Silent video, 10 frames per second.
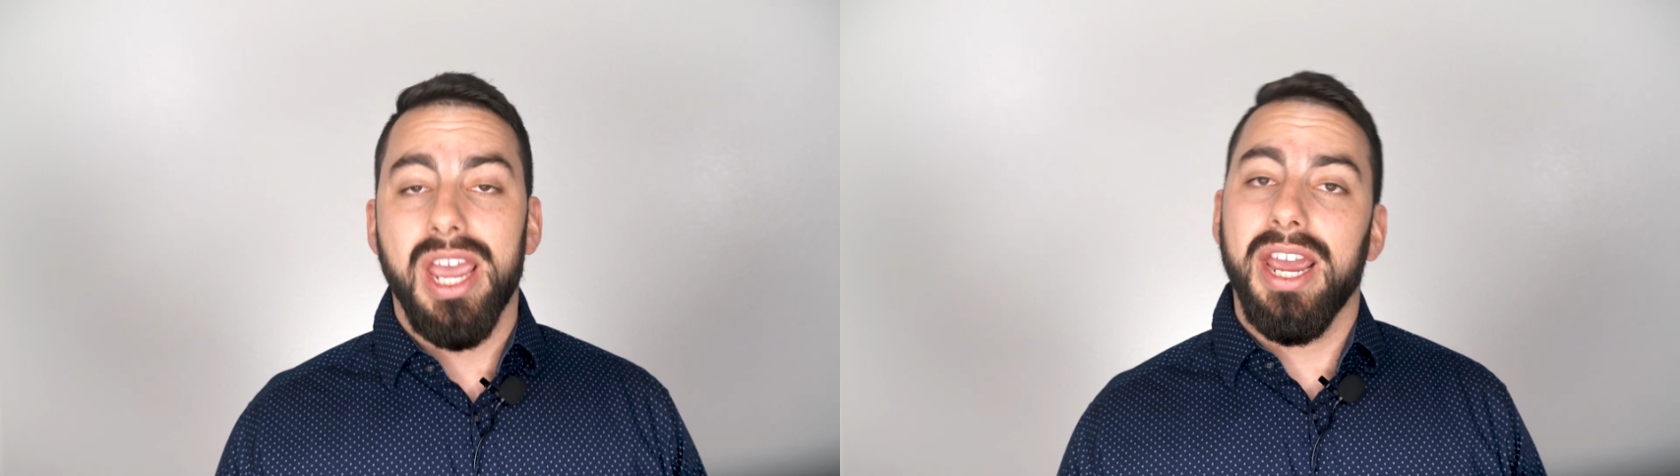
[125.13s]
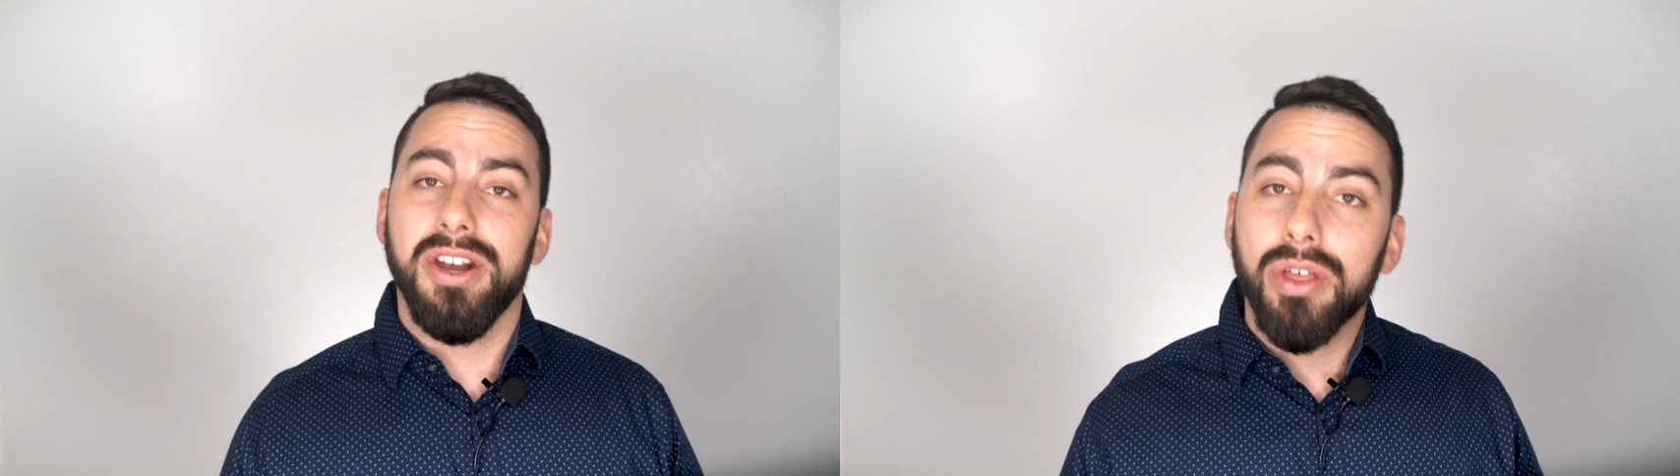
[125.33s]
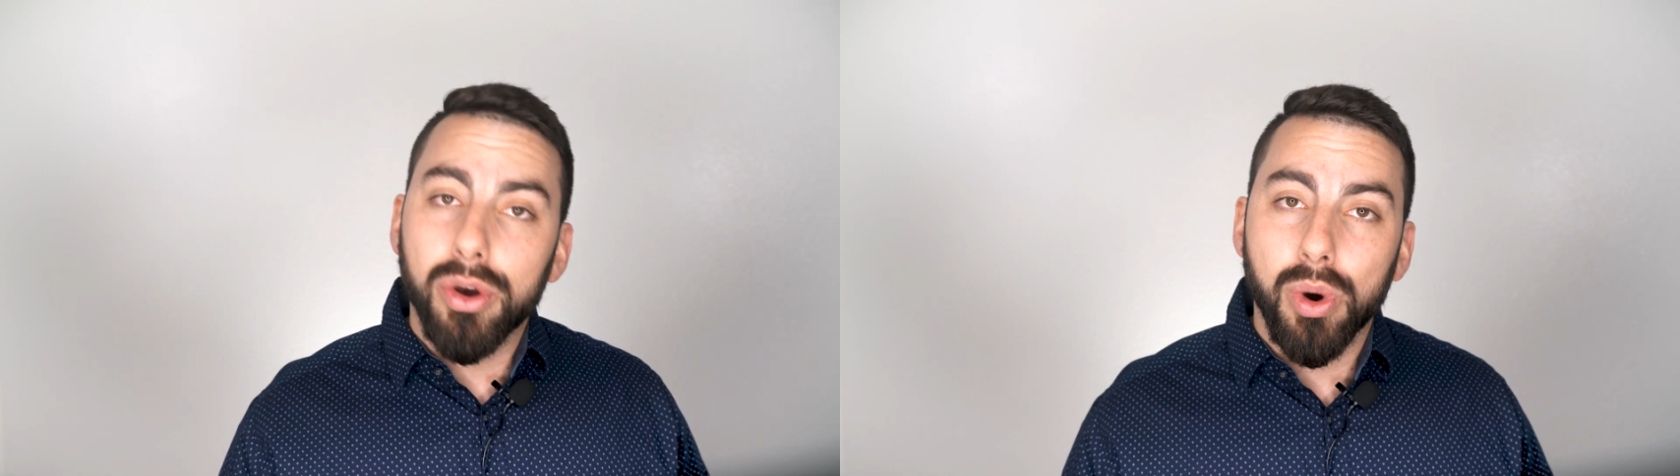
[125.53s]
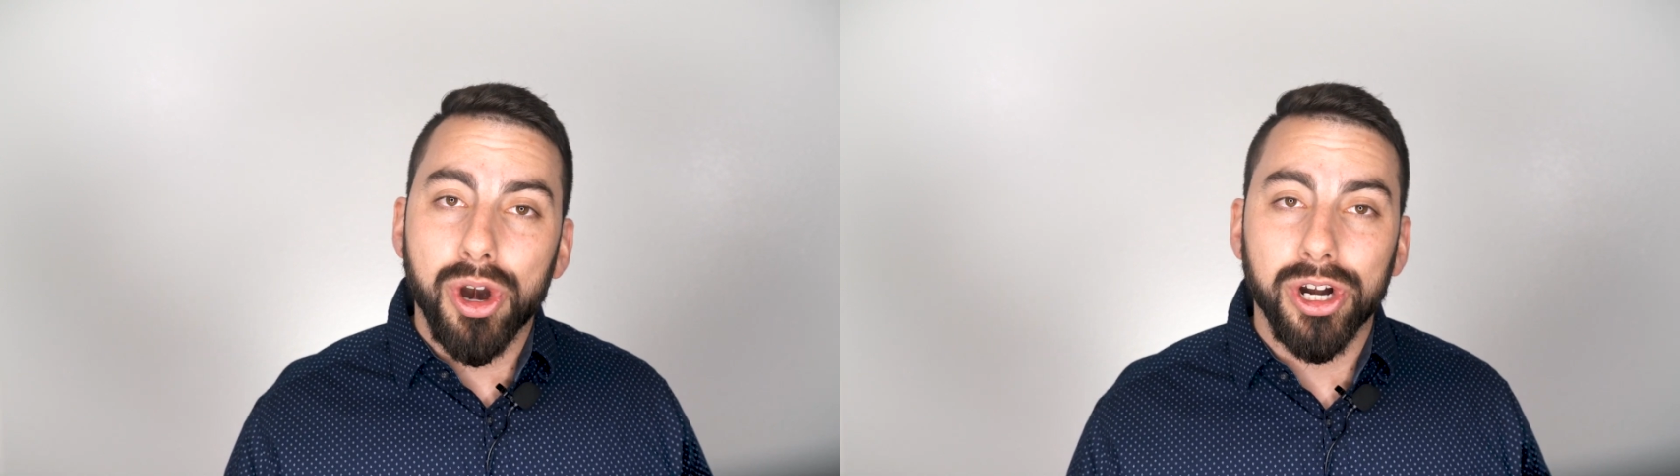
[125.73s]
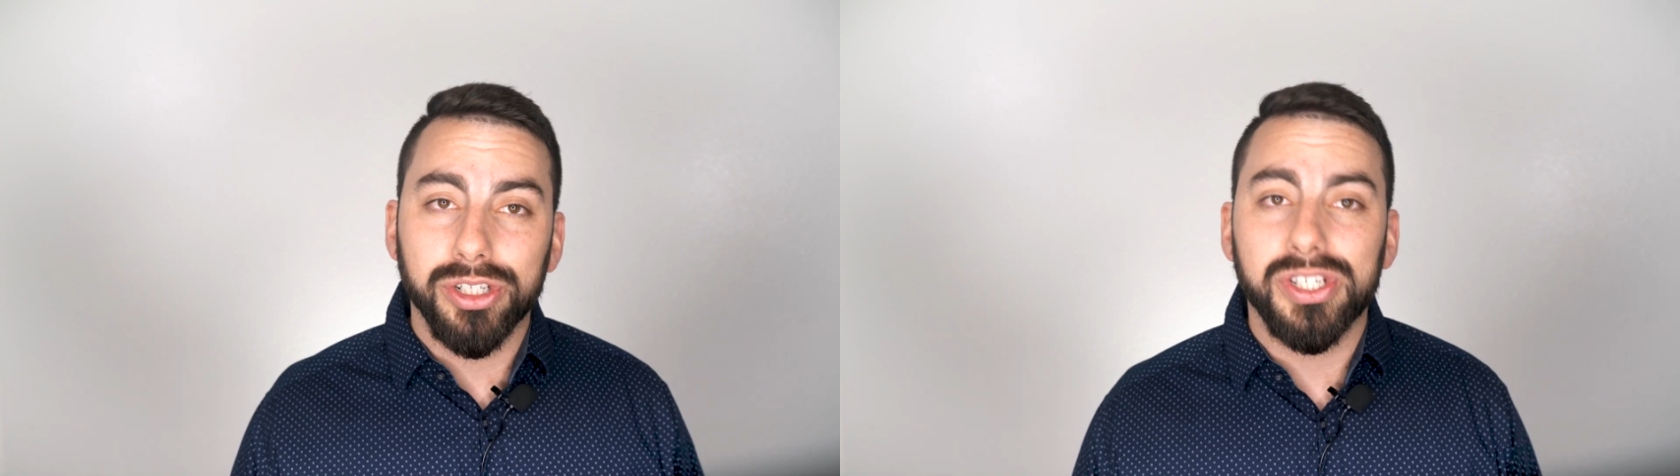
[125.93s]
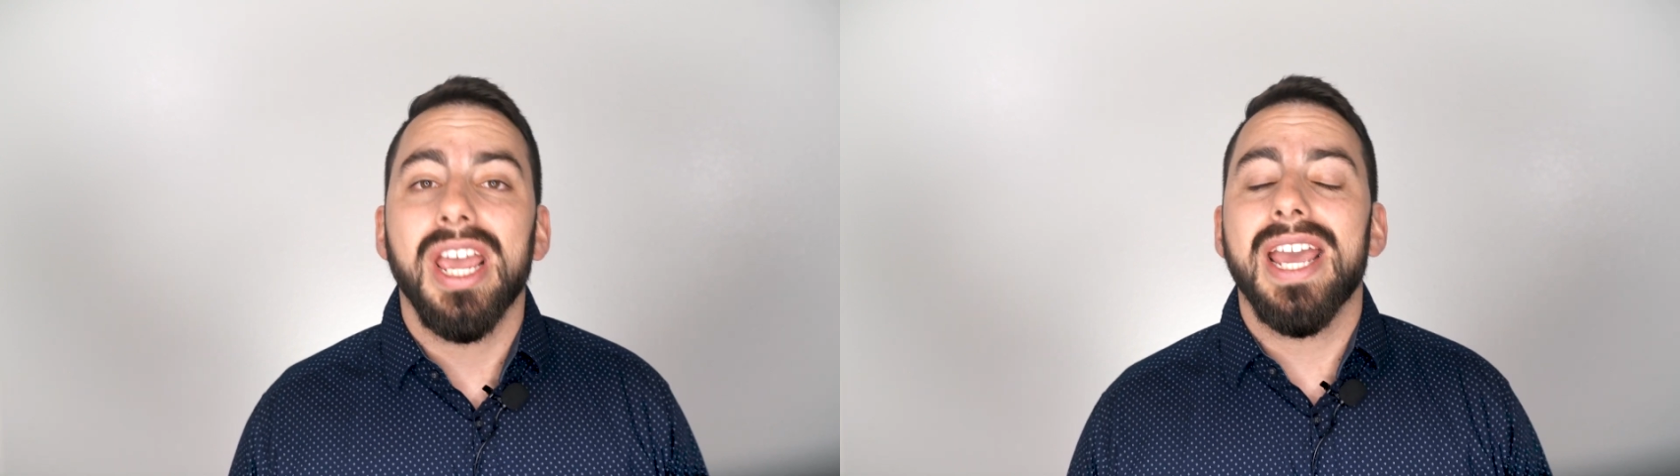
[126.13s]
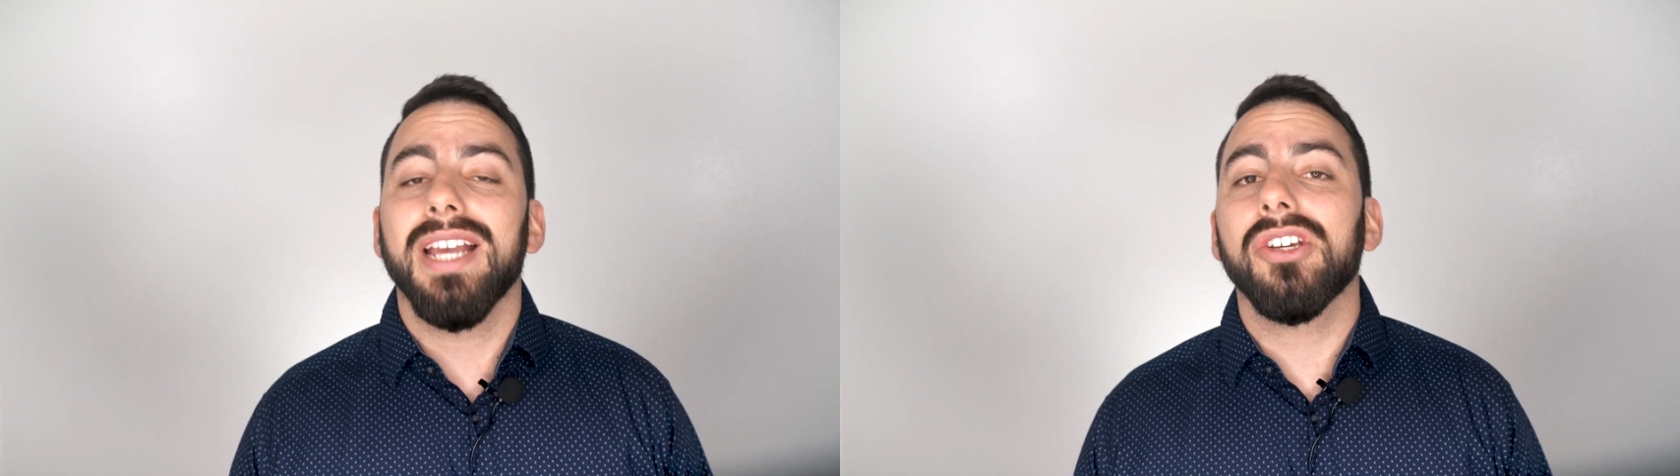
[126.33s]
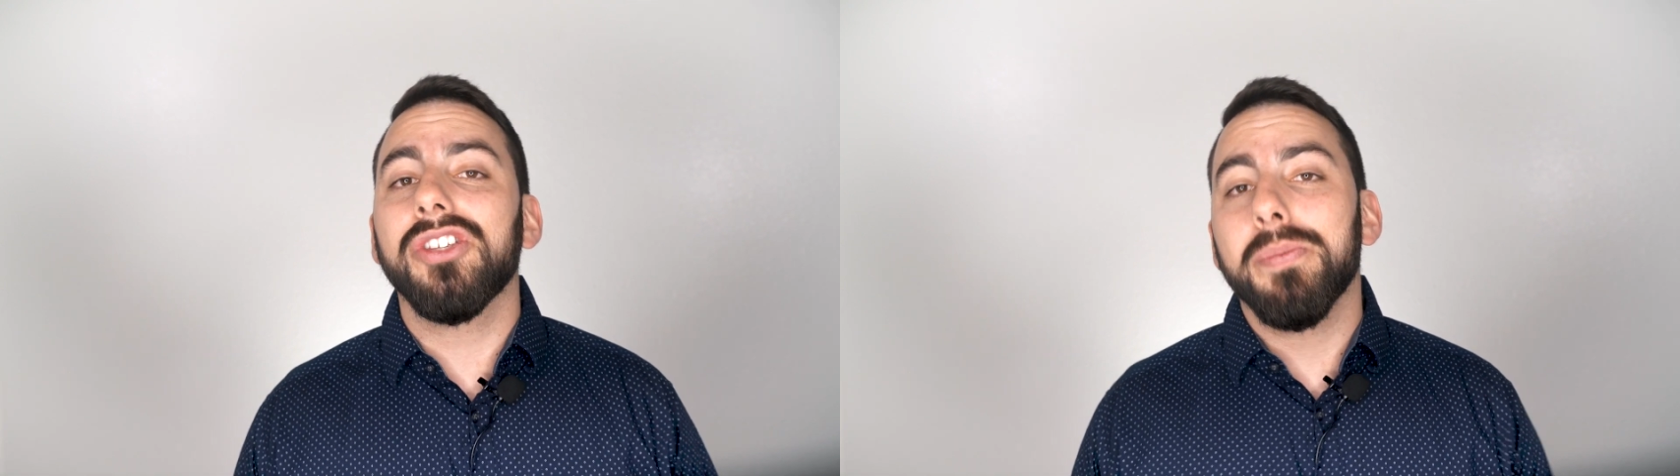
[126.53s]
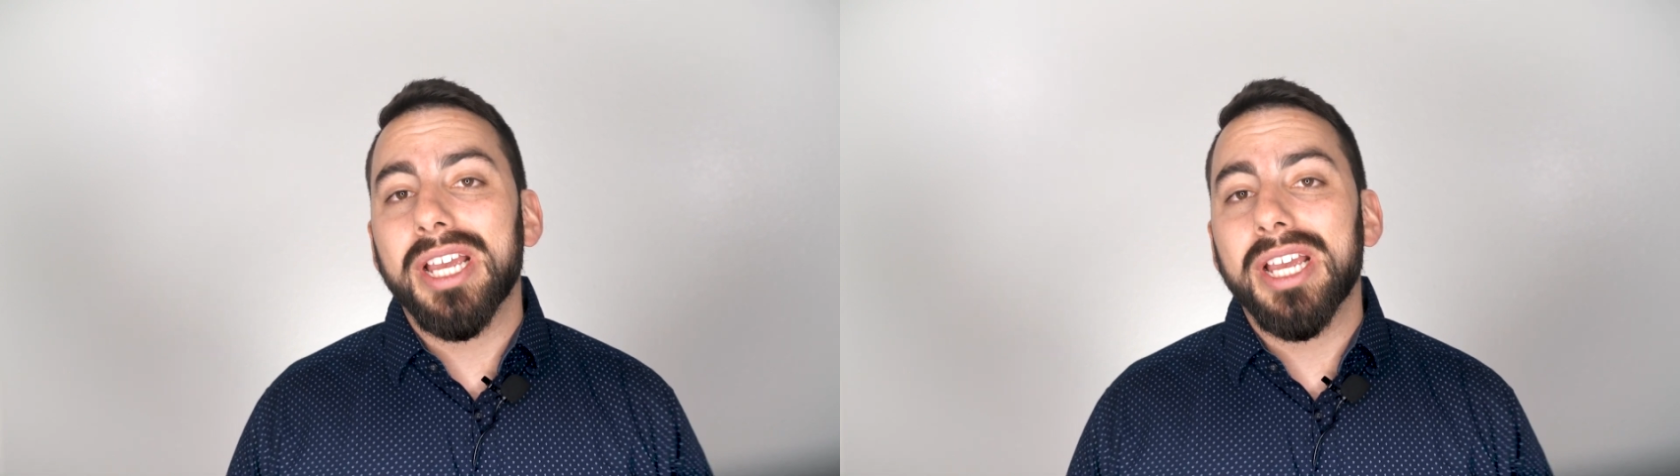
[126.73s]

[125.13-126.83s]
In other words, it doesn't